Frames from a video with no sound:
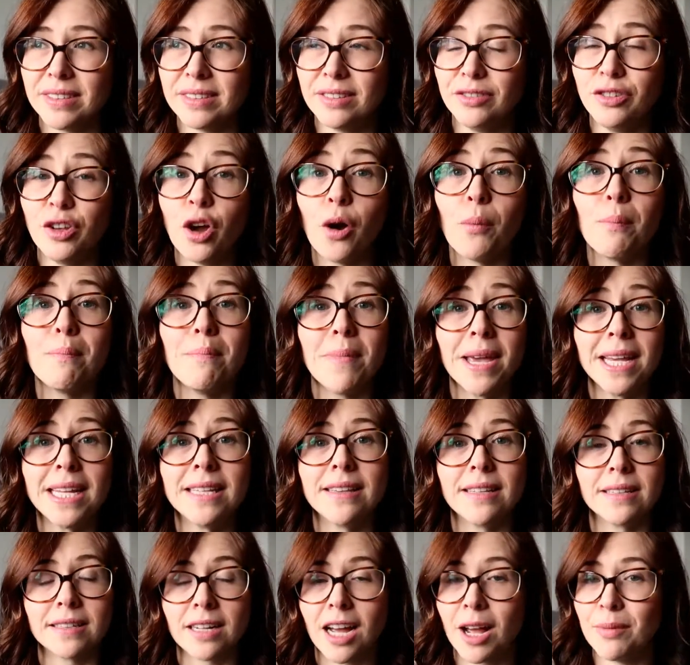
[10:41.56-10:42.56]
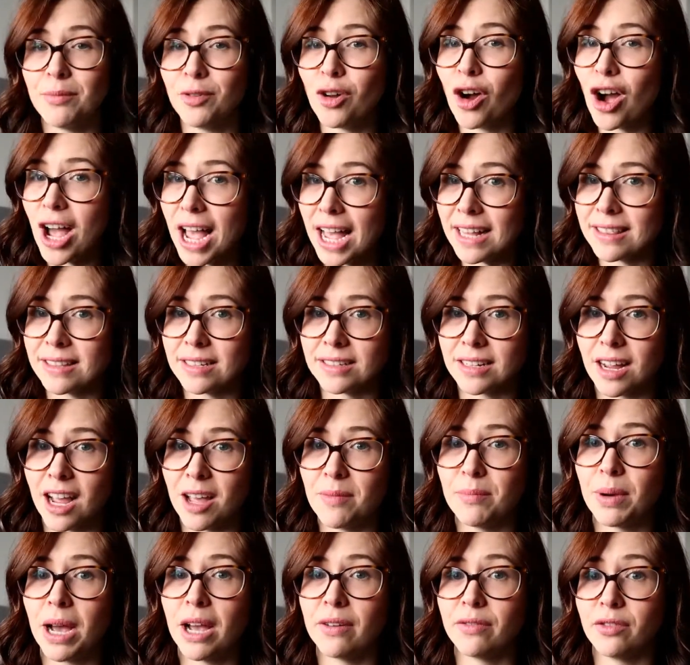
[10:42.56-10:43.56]
not made the time, not had the
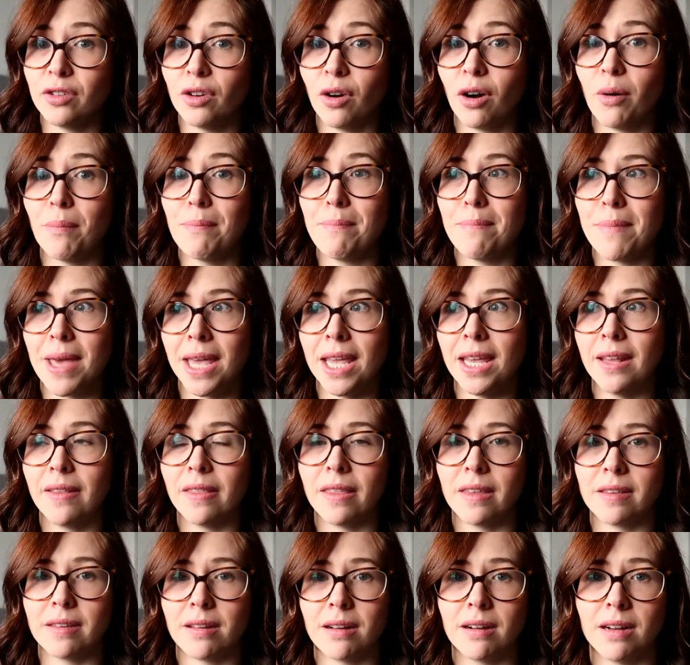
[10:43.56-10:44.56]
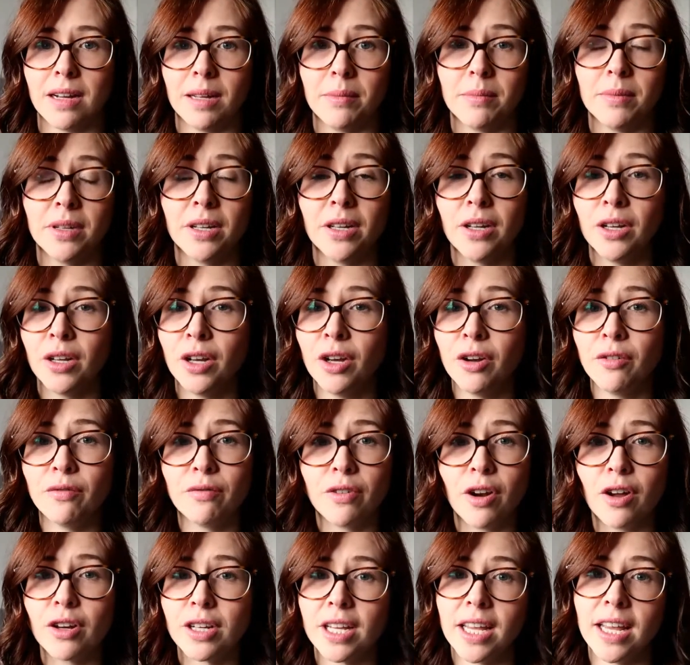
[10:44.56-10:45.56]
time, but I've not made the time.
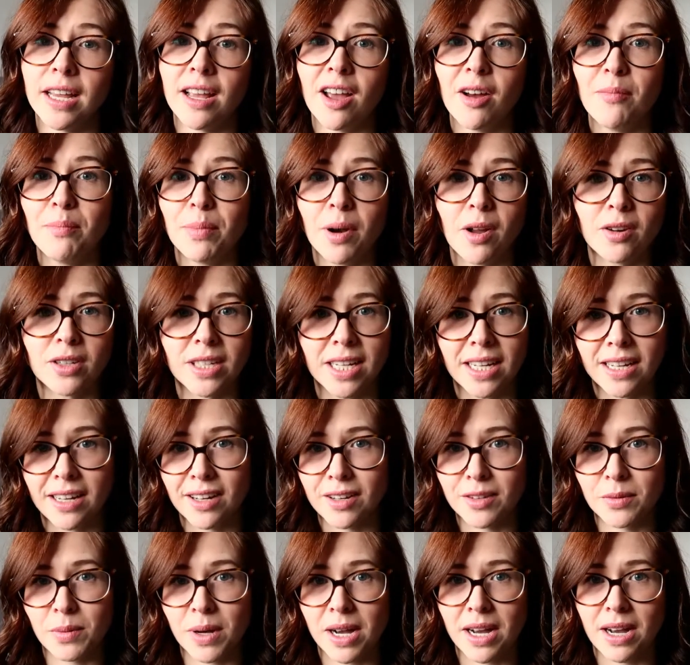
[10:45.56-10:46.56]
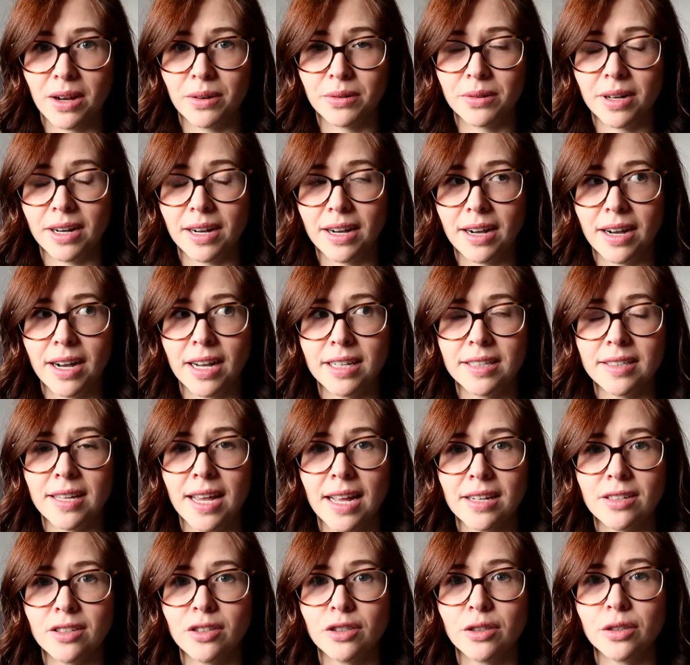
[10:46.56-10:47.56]
Vlogging and blogging as well, I
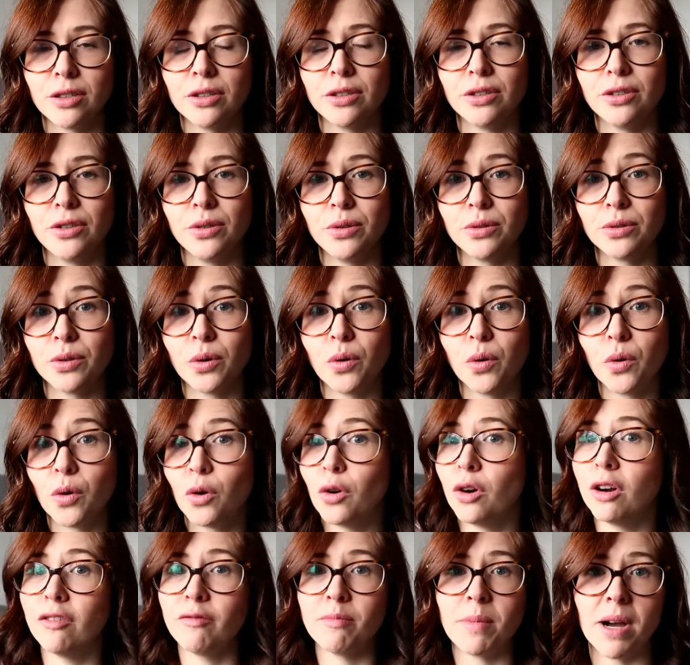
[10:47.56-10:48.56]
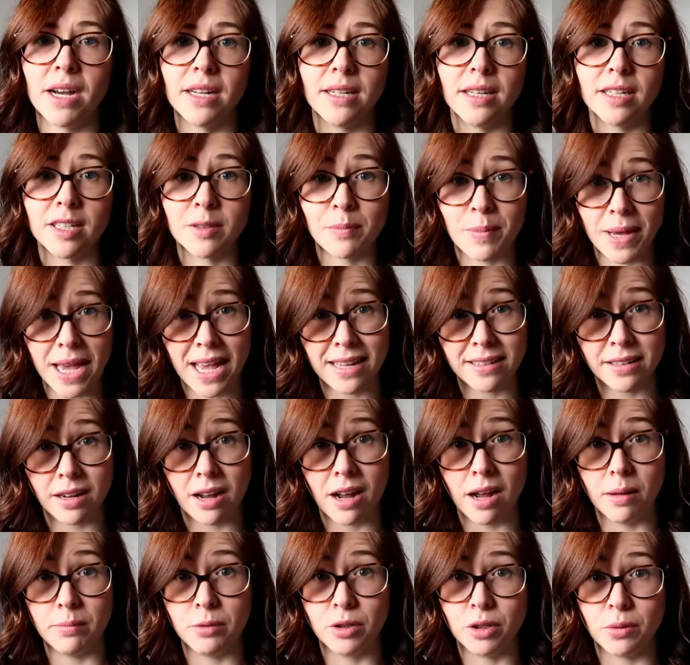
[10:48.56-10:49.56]
tend to use all of my spare
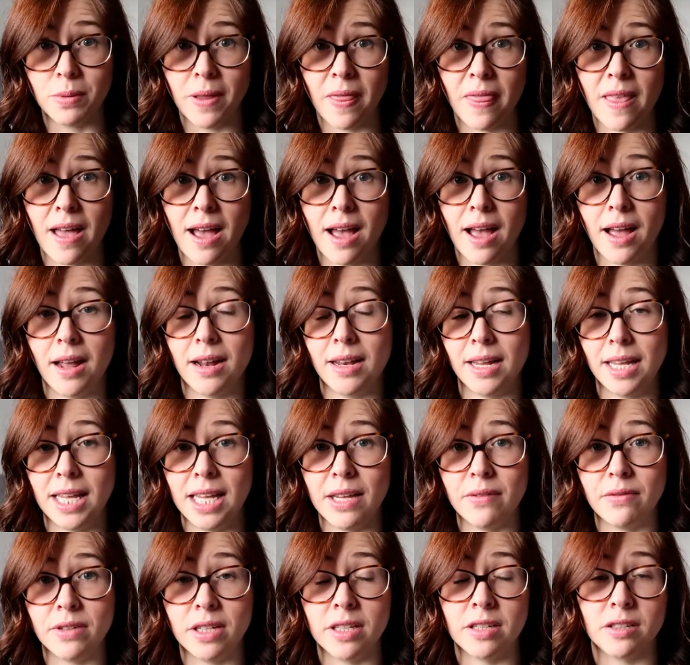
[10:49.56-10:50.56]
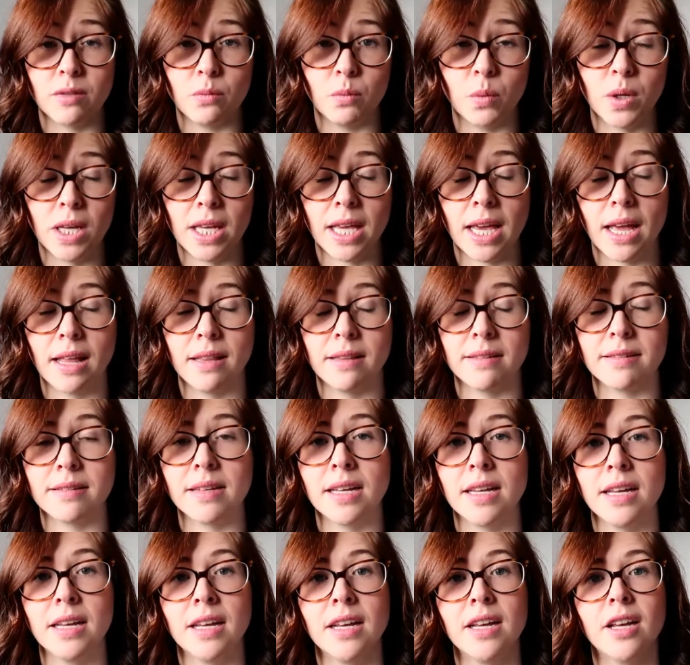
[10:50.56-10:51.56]
time doing that, and evenings and weekends.
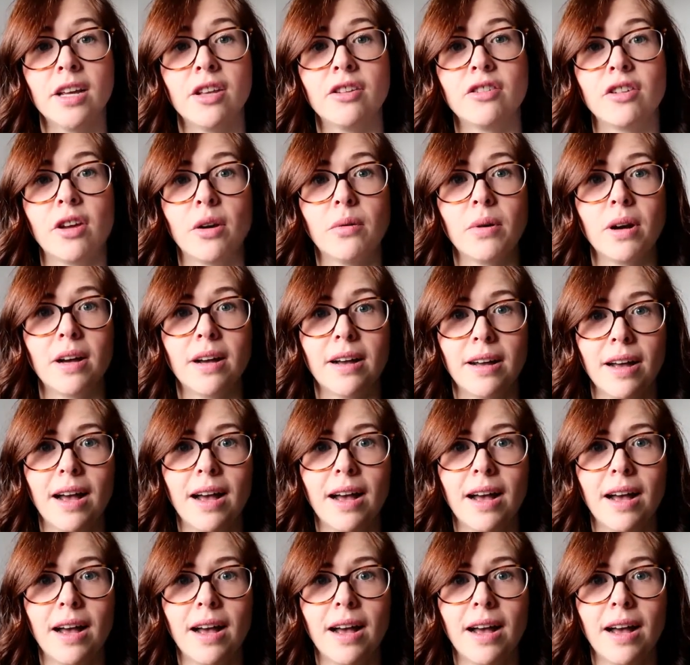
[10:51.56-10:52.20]
So